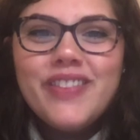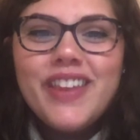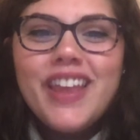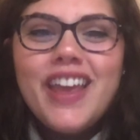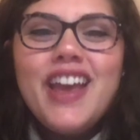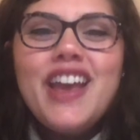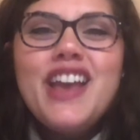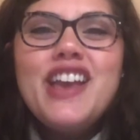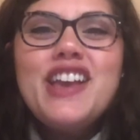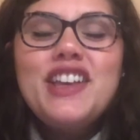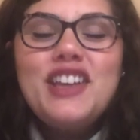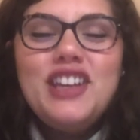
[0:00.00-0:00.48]

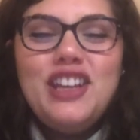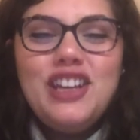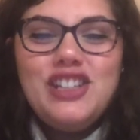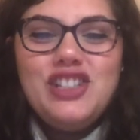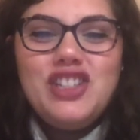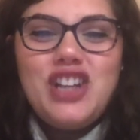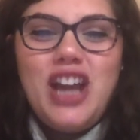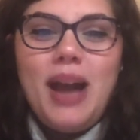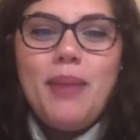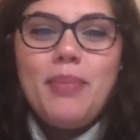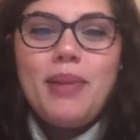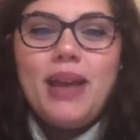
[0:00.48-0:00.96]
Good
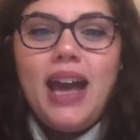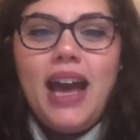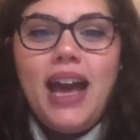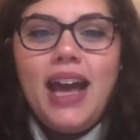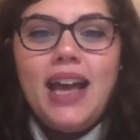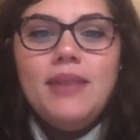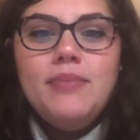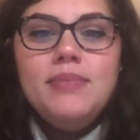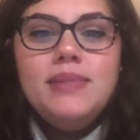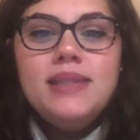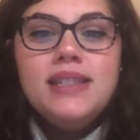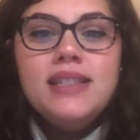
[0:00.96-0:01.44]
job,
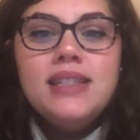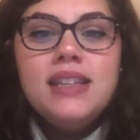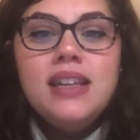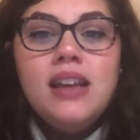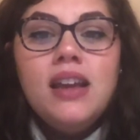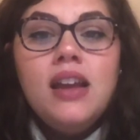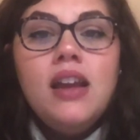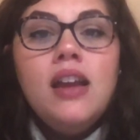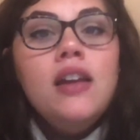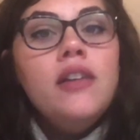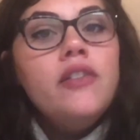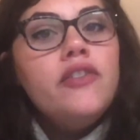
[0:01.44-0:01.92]
cuds.
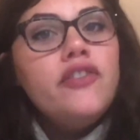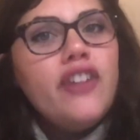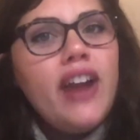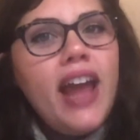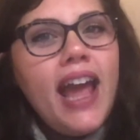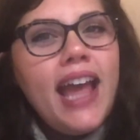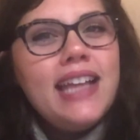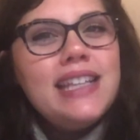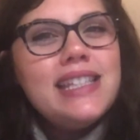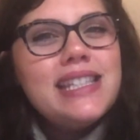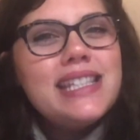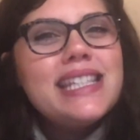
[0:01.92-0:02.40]

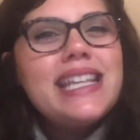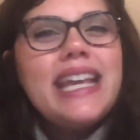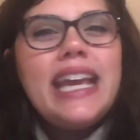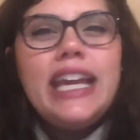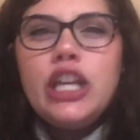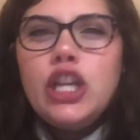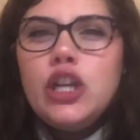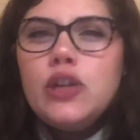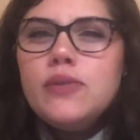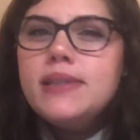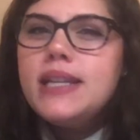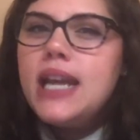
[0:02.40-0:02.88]
Friends, can you
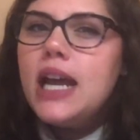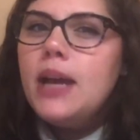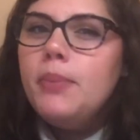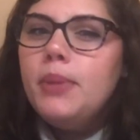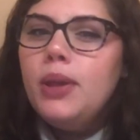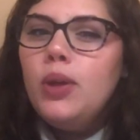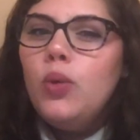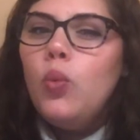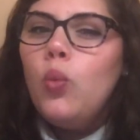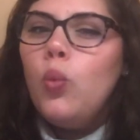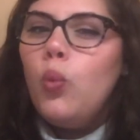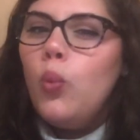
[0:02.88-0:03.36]
tell me
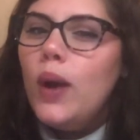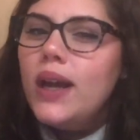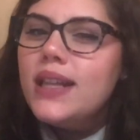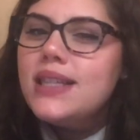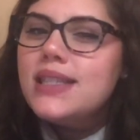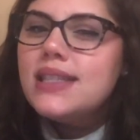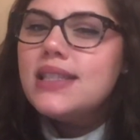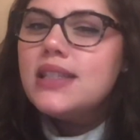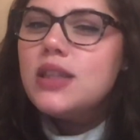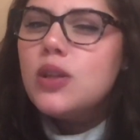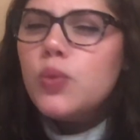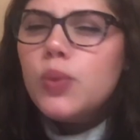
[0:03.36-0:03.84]
what's
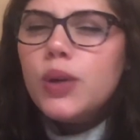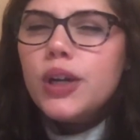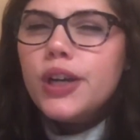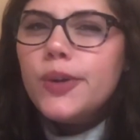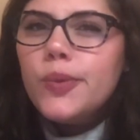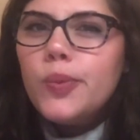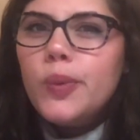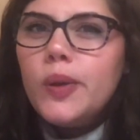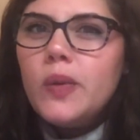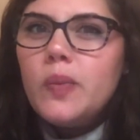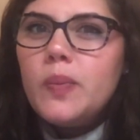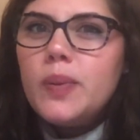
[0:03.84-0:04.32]
the word
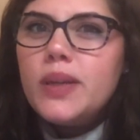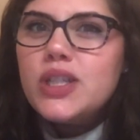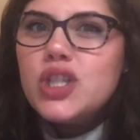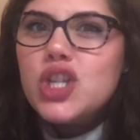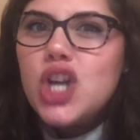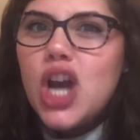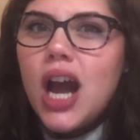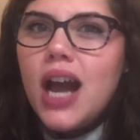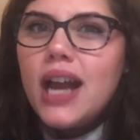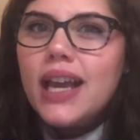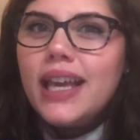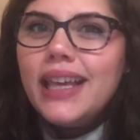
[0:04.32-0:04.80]
we've been
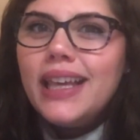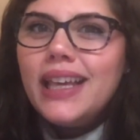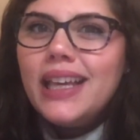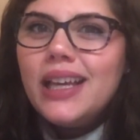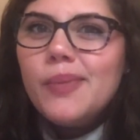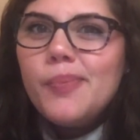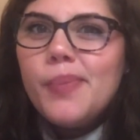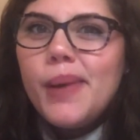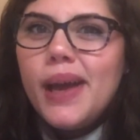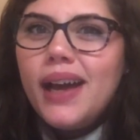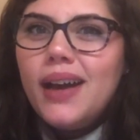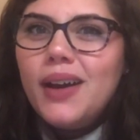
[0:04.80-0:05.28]
talking
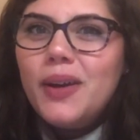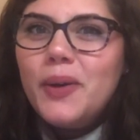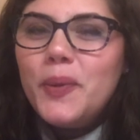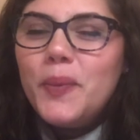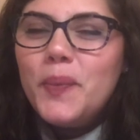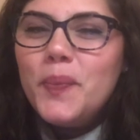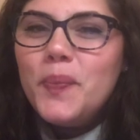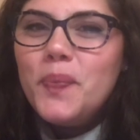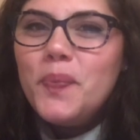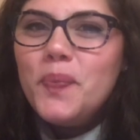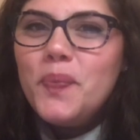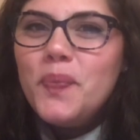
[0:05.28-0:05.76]
about?
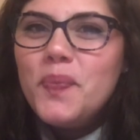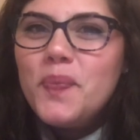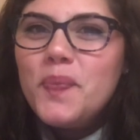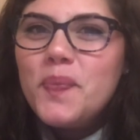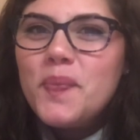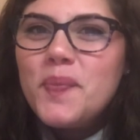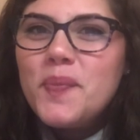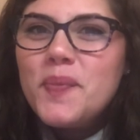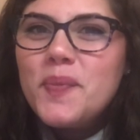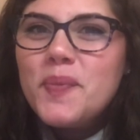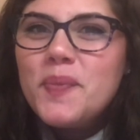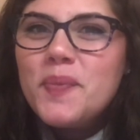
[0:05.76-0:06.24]

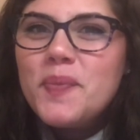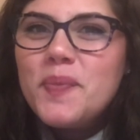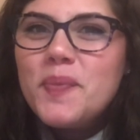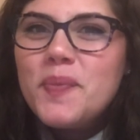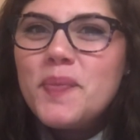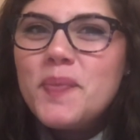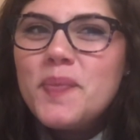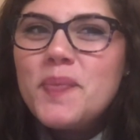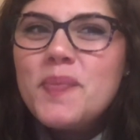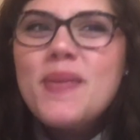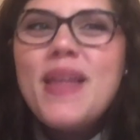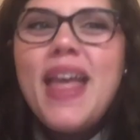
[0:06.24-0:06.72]

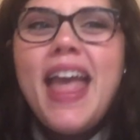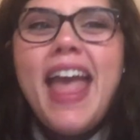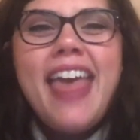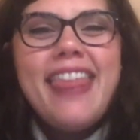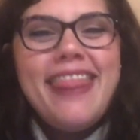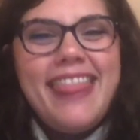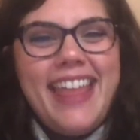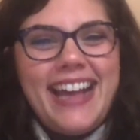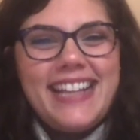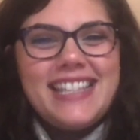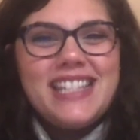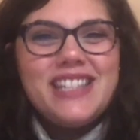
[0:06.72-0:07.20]

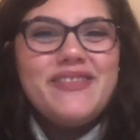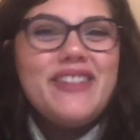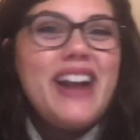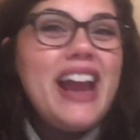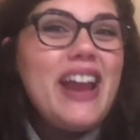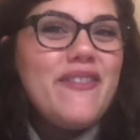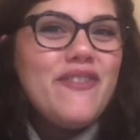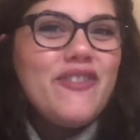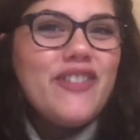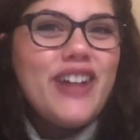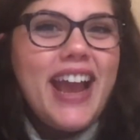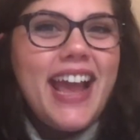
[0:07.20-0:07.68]
That's right,
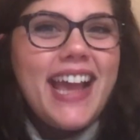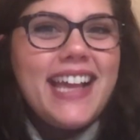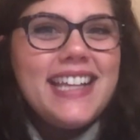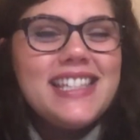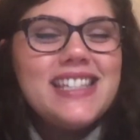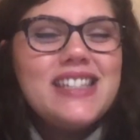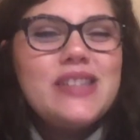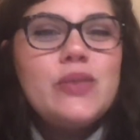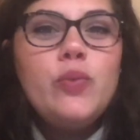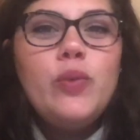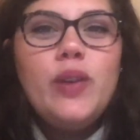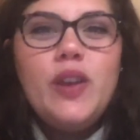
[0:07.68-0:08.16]
friends.
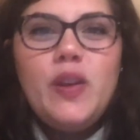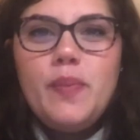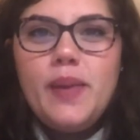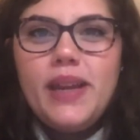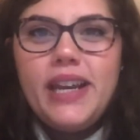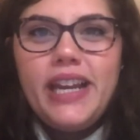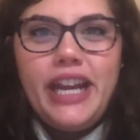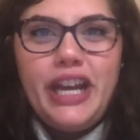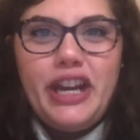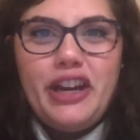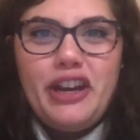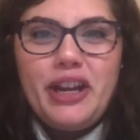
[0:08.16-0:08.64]
We've been
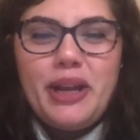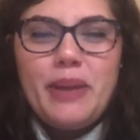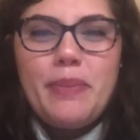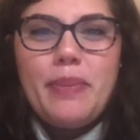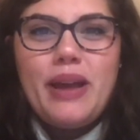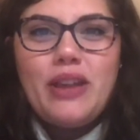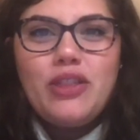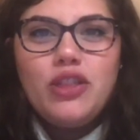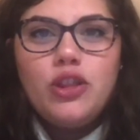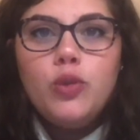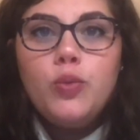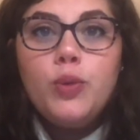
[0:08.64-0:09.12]
hearing about
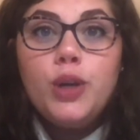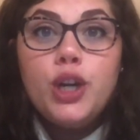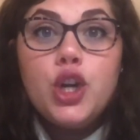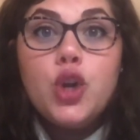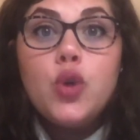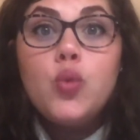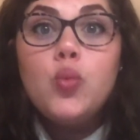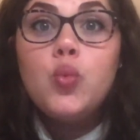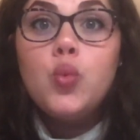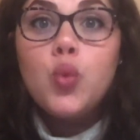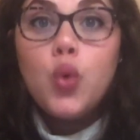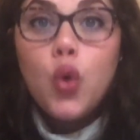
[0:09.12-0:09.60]
the word
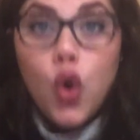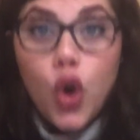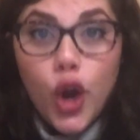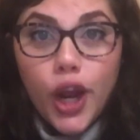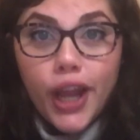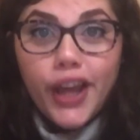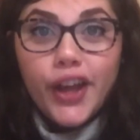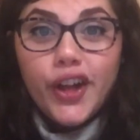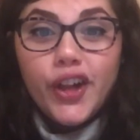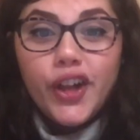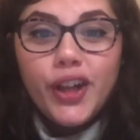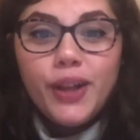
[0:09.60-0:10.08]

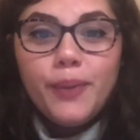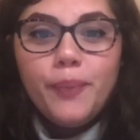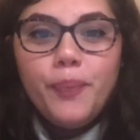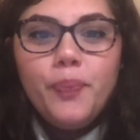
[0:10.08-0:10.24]
royal.